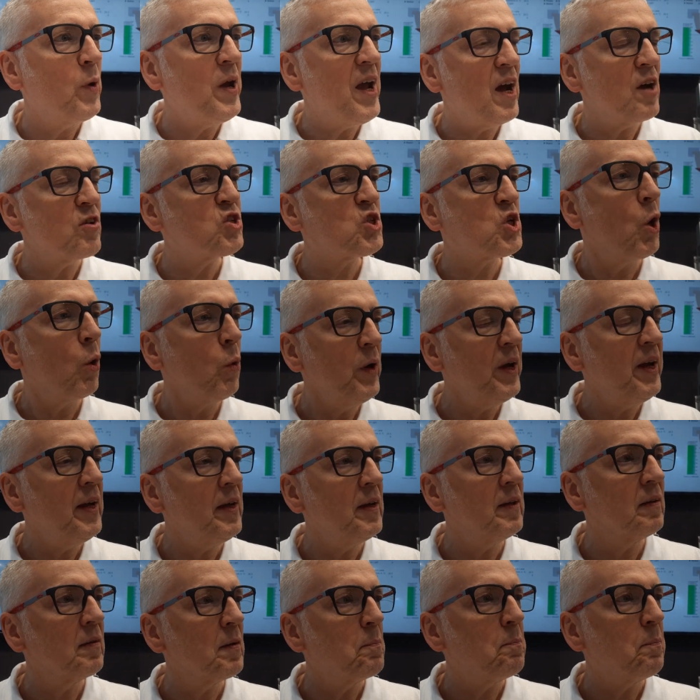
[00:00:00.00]
we are
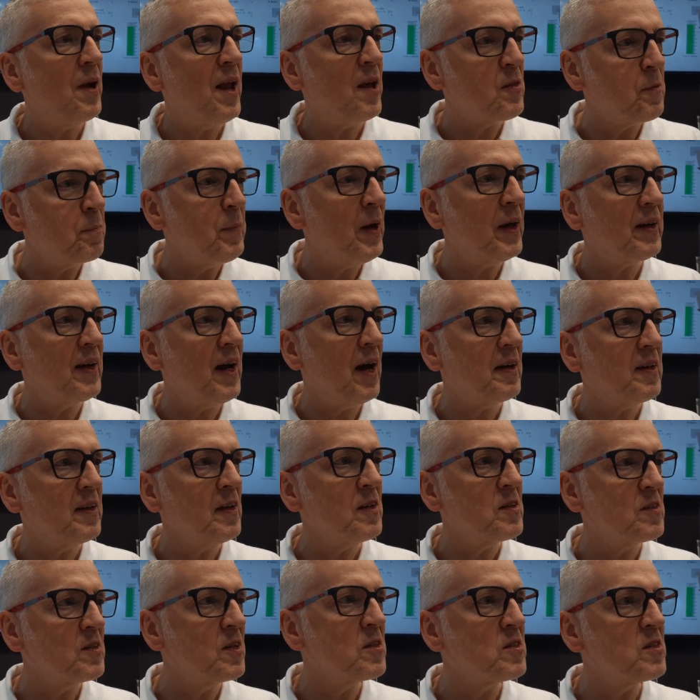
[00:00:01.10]
showing plasma
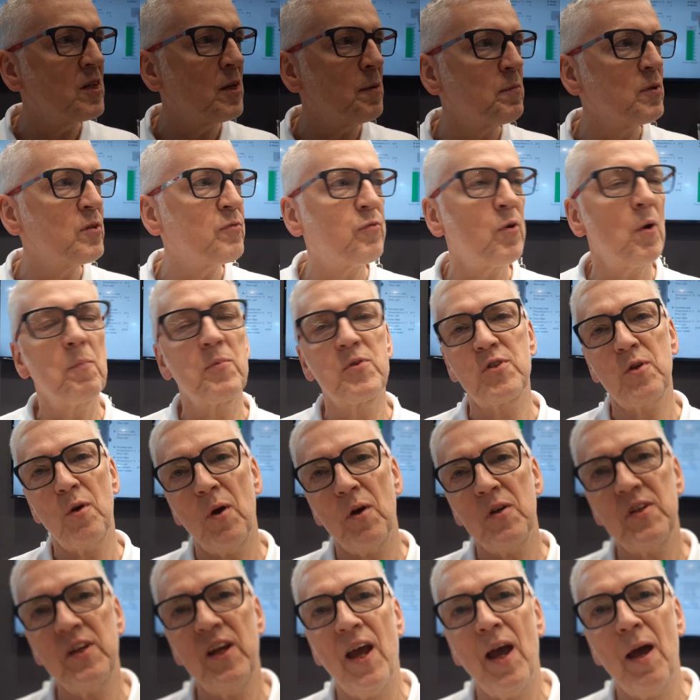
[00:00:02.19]
cutting systems from
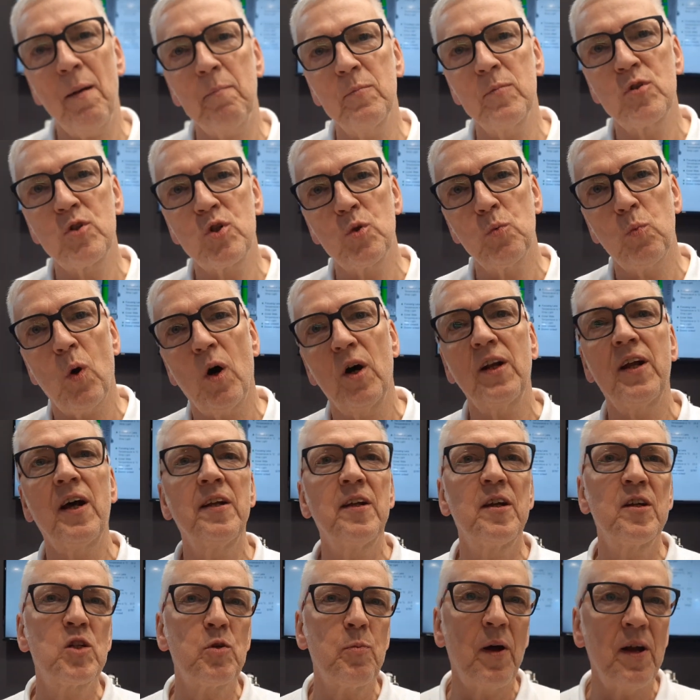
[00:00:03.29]
30 amp to
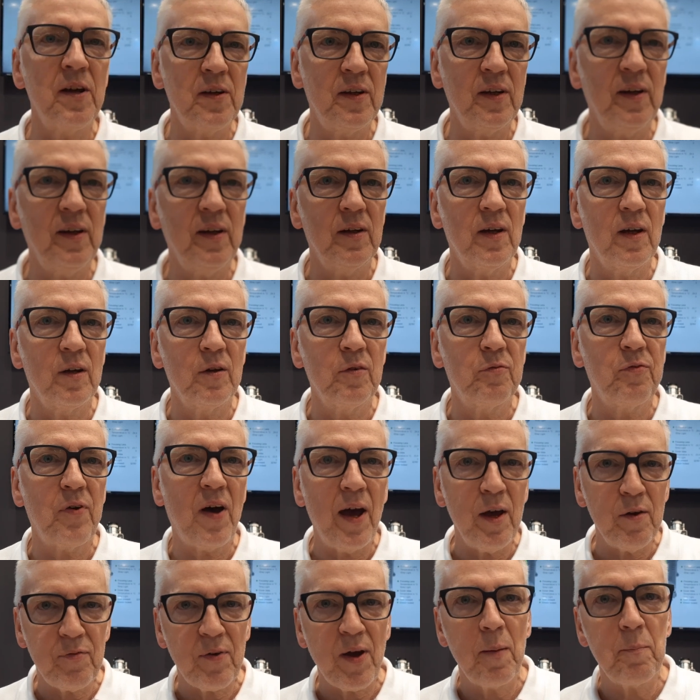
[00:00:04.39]

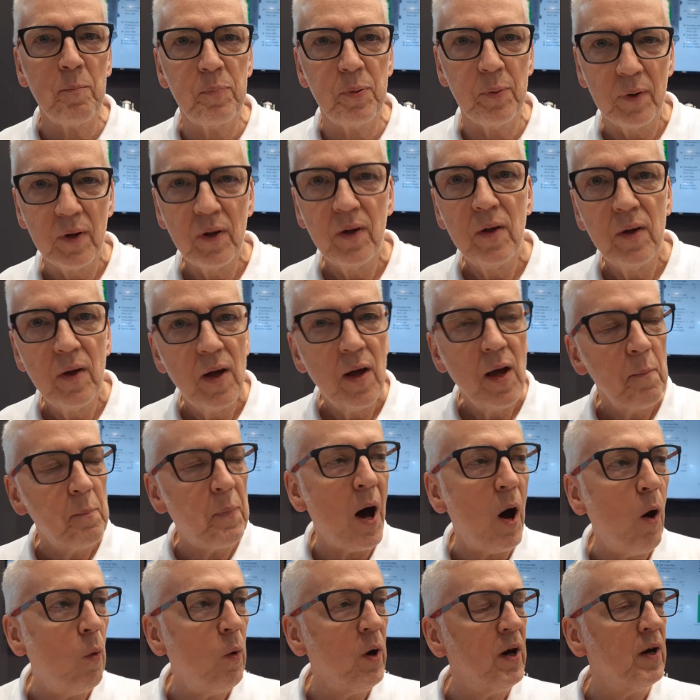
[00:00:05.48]
125 amp
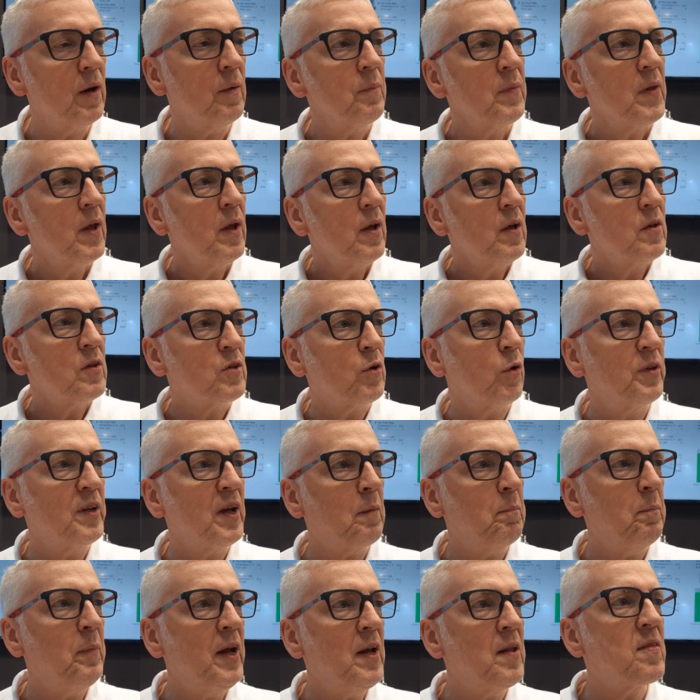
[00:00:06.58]
power. So
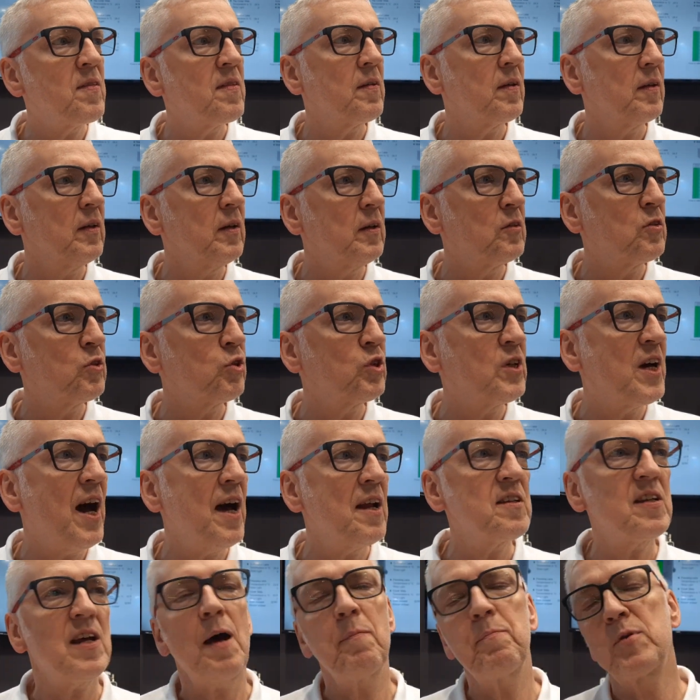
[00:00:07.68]
that means to
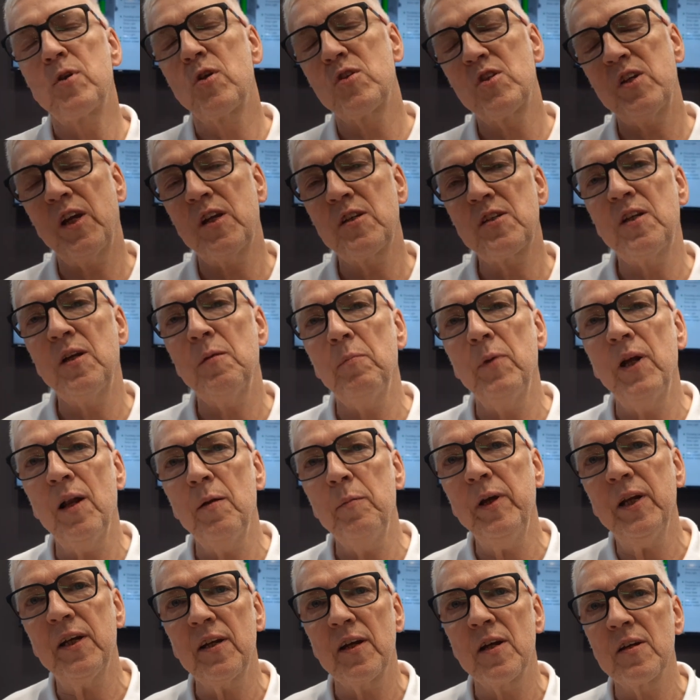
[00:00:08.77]
cut up to 60
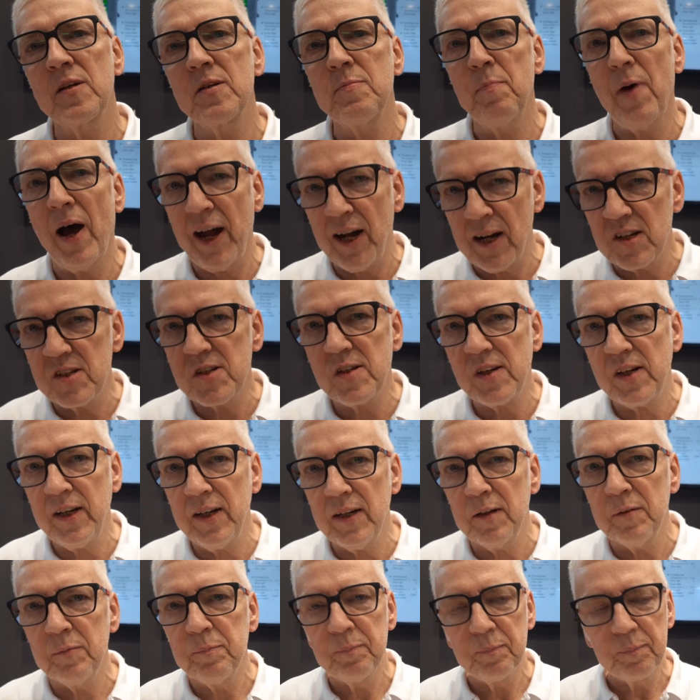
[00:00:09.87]
millimeters mild
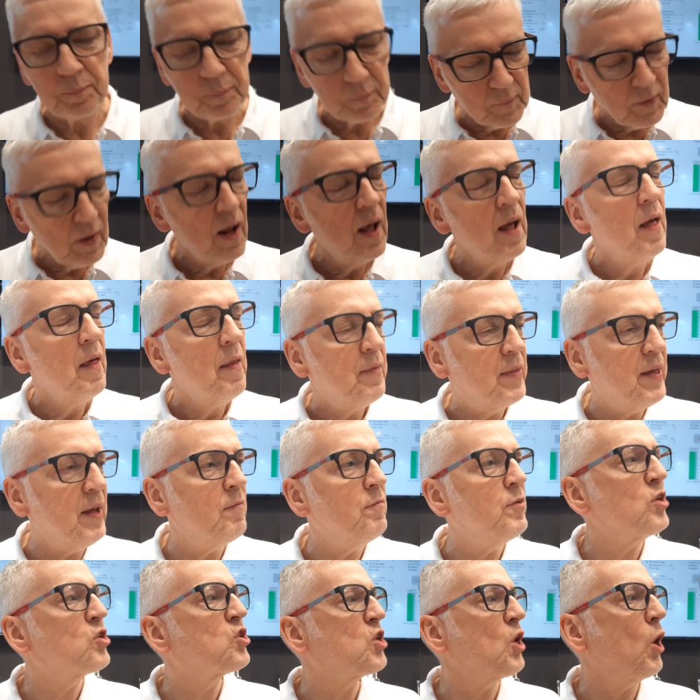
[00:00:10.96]
steel. Then
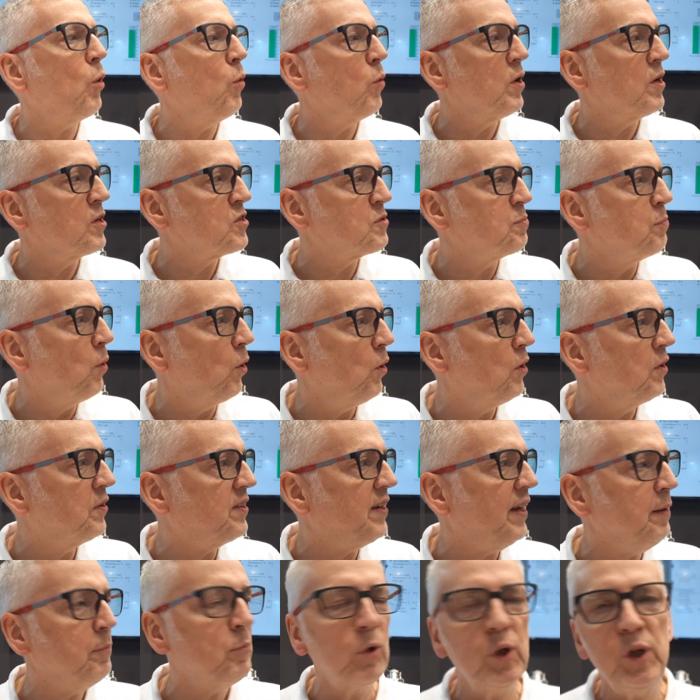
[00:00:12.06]
we show a small
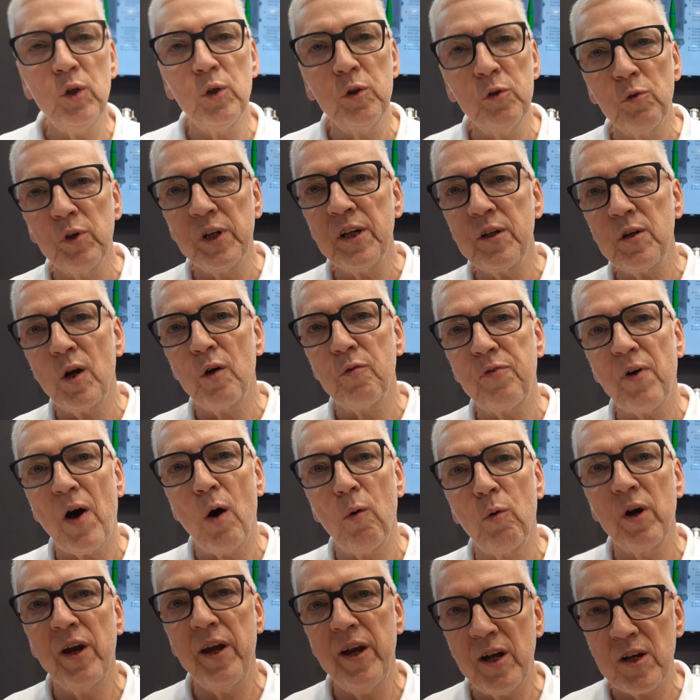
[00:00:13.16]
demo unit of
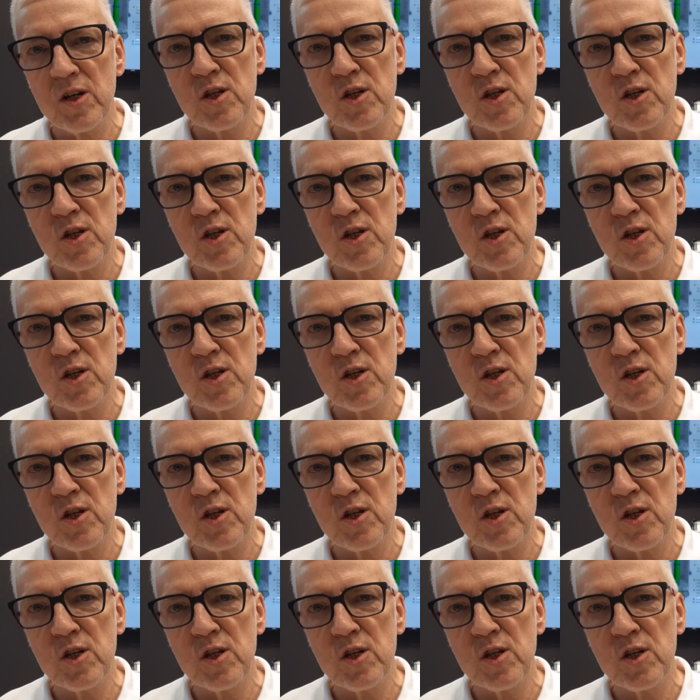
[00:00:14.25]
our